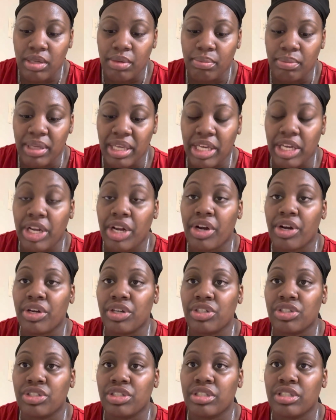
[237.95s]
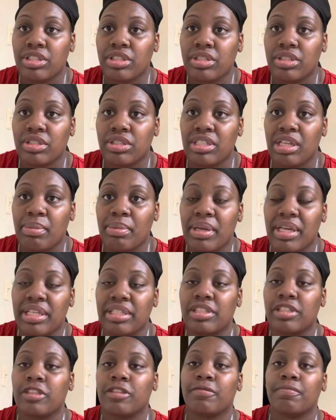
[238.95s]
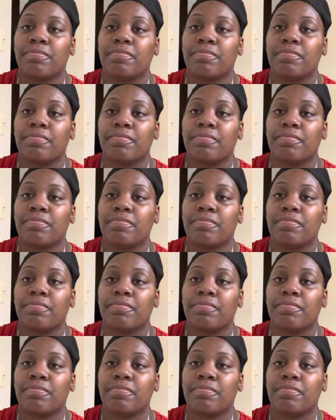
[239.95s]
Be encouraged. Stay blessed.